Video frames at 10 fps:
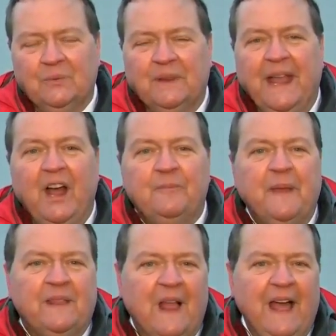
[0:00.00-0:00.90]
With the Health
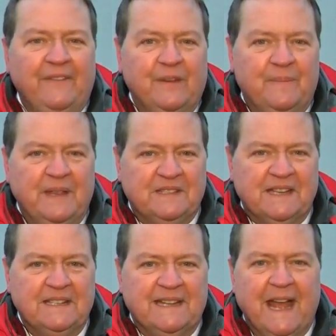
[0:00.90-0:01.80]
Beat Live in
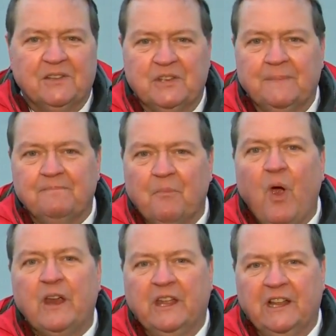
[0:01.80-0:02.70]
Pittston Township,
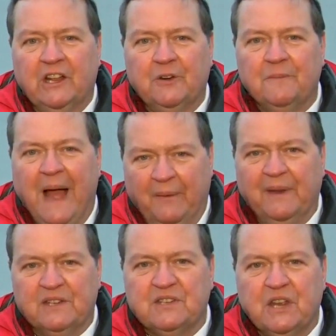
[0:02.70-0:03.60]
Mark Hiller,
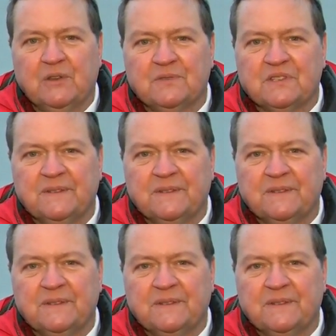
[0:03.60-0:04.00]
Eyewitness News.